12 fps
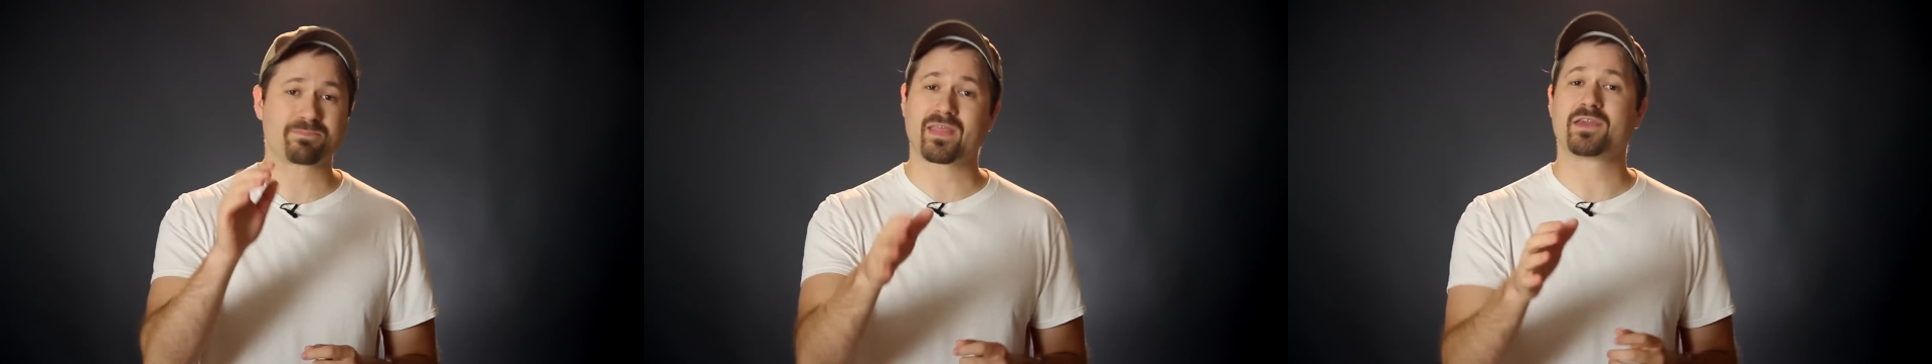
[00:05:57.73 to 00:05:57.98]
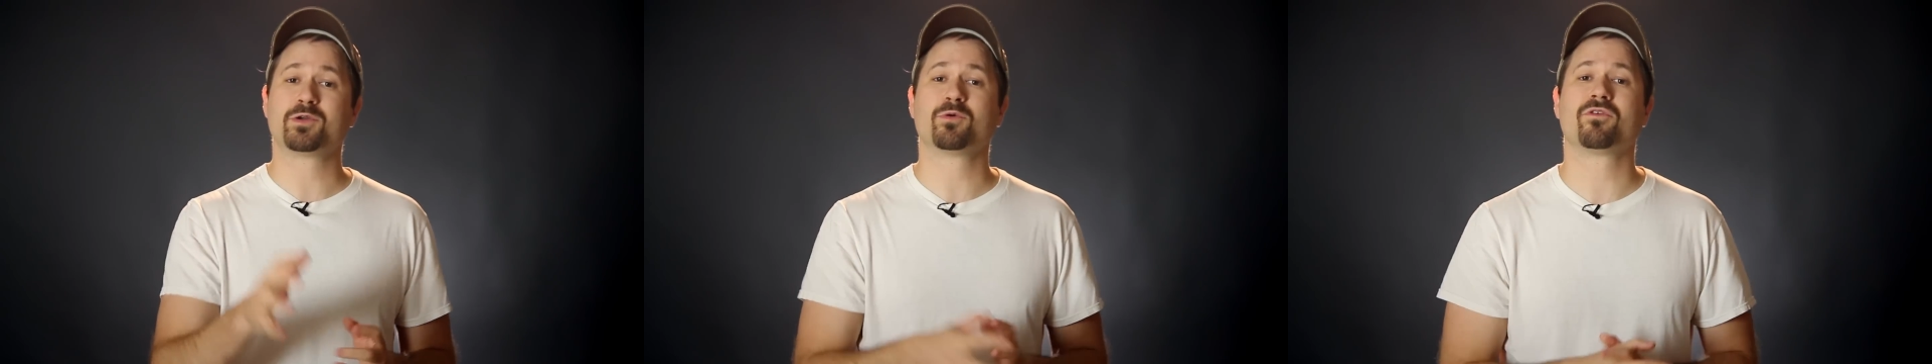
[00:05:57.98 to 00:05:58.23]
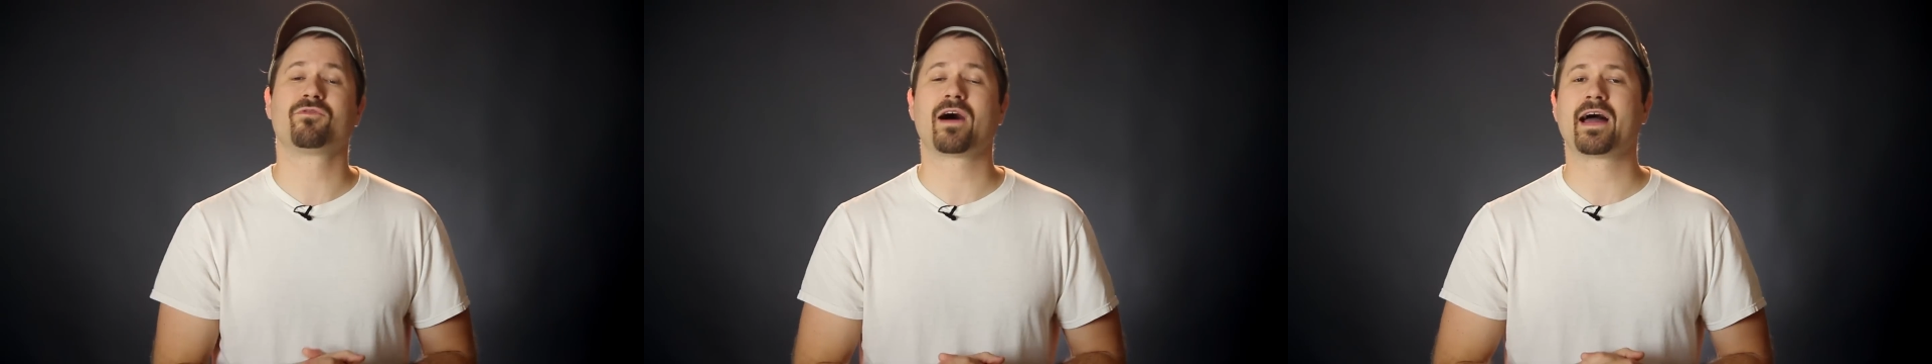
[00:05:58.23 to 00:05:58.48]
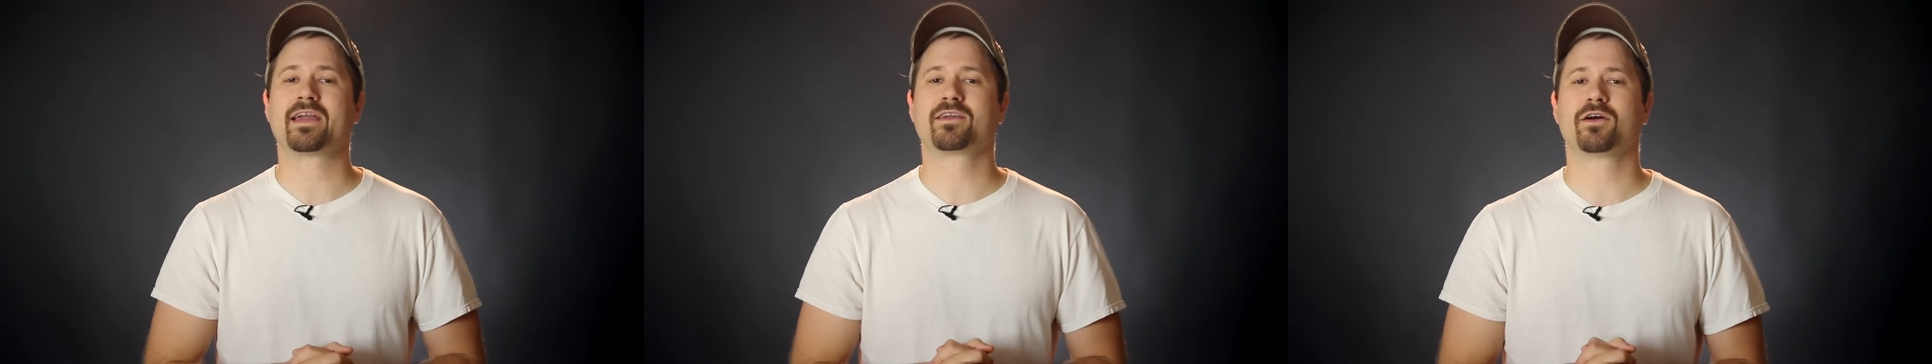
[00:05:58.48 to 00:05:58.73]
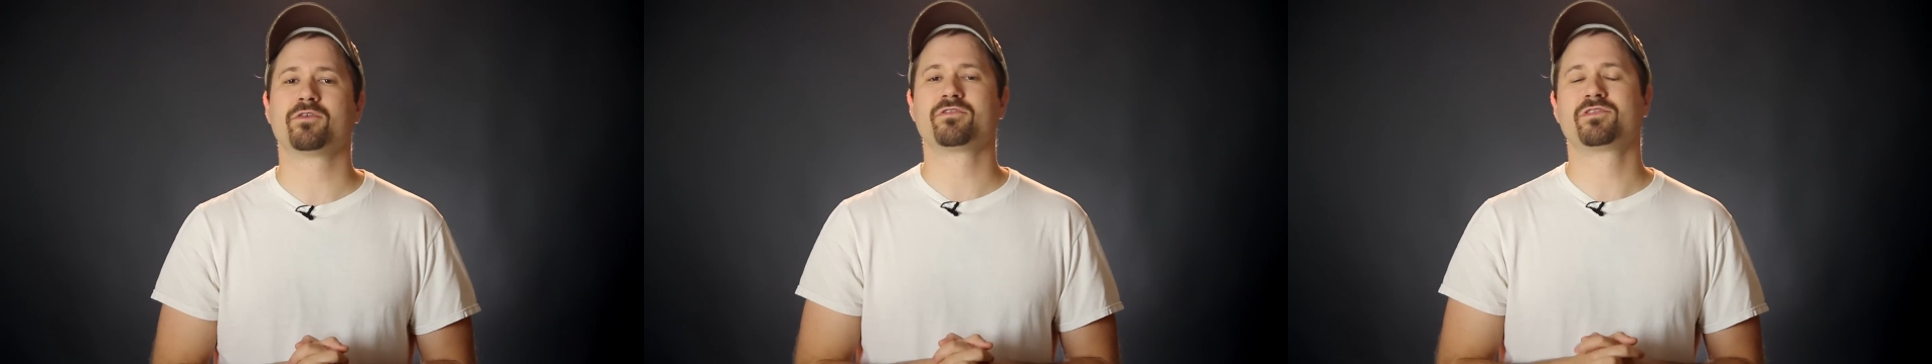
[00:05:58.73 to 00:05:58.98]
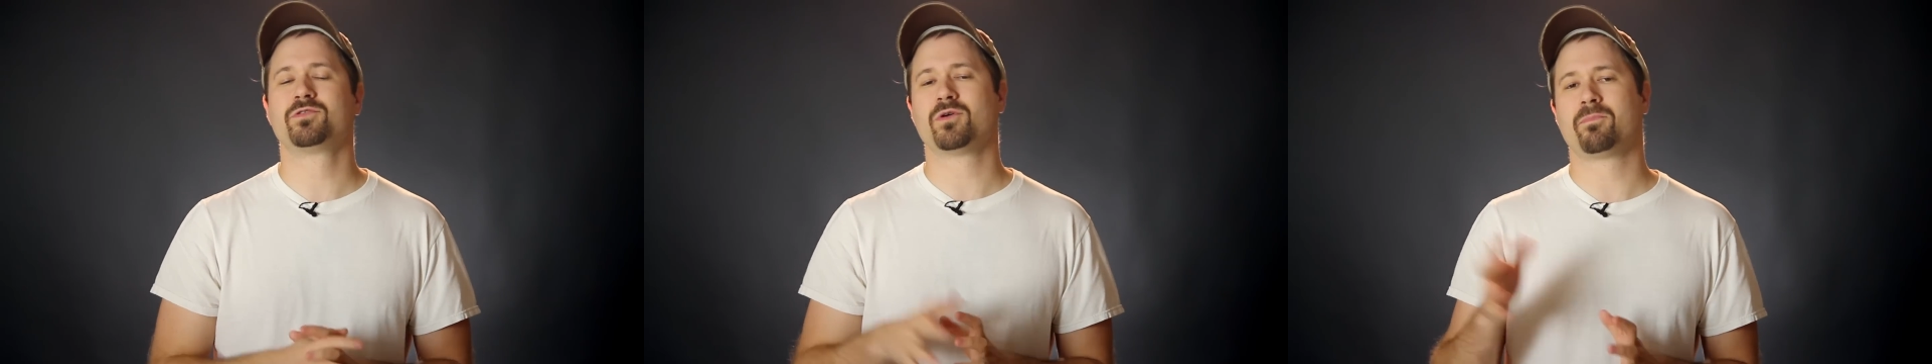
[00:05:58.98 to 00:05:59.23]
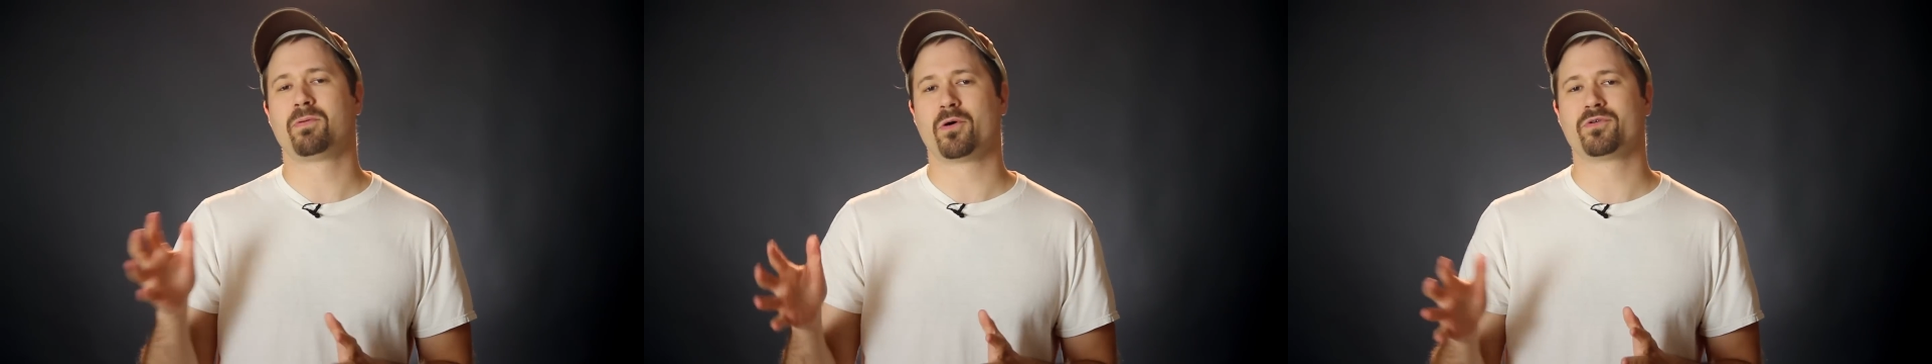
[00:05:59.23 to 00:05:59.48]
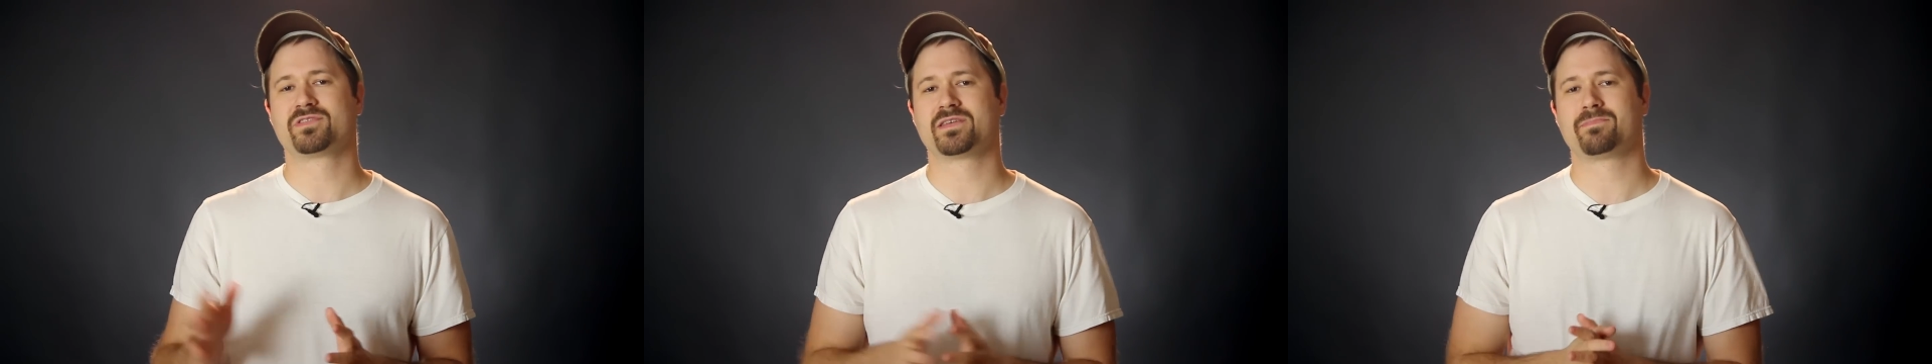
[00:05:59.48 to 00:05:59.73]
that you will find goes to a
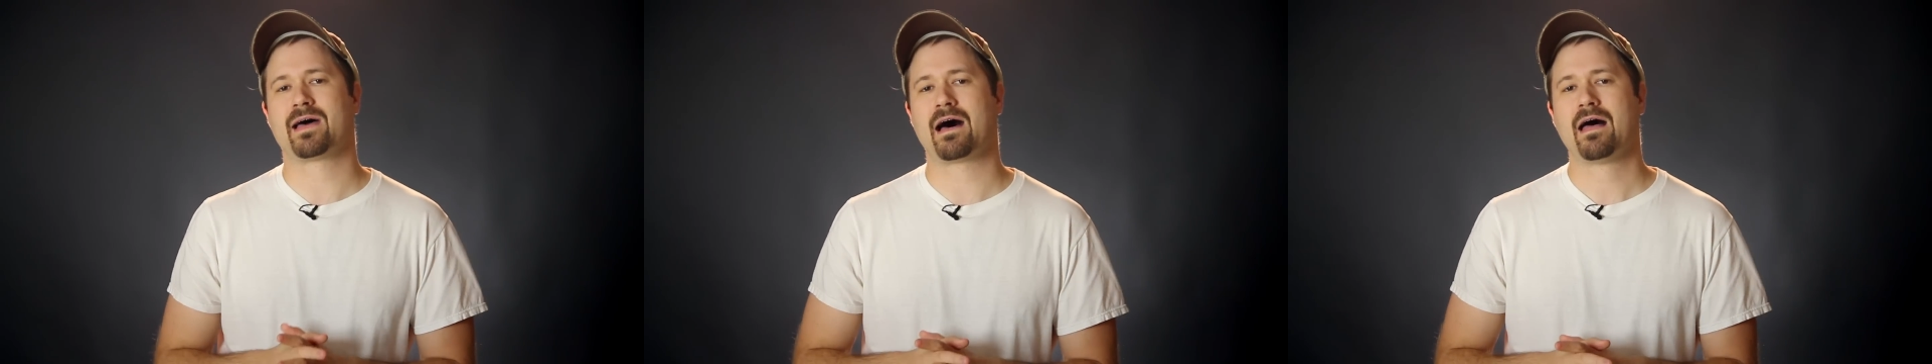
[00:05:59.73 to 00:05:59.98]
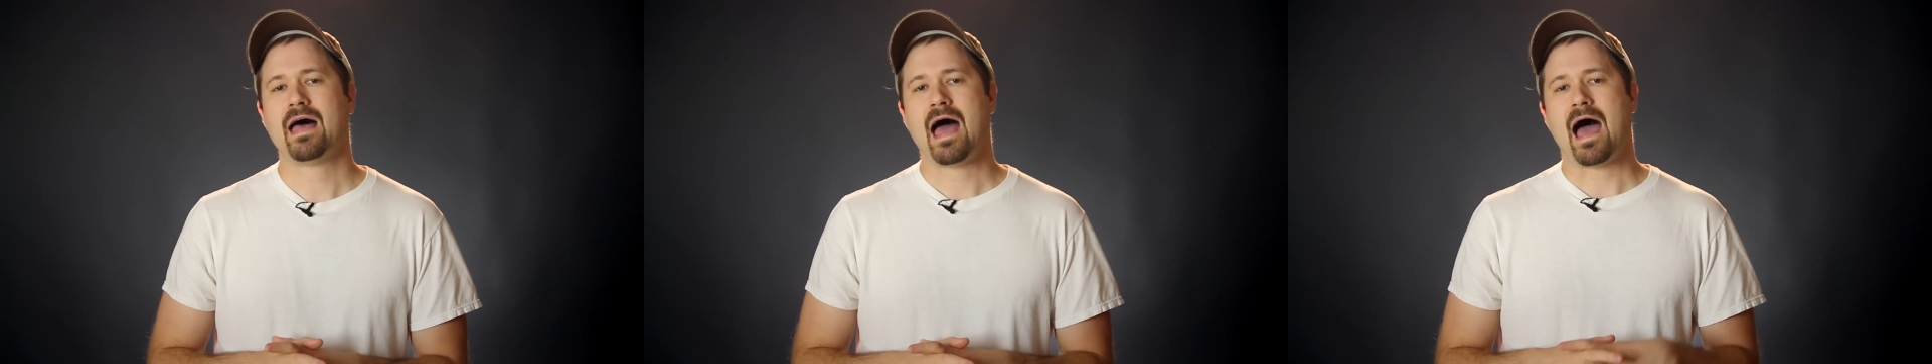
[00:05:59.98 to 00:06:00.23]
post about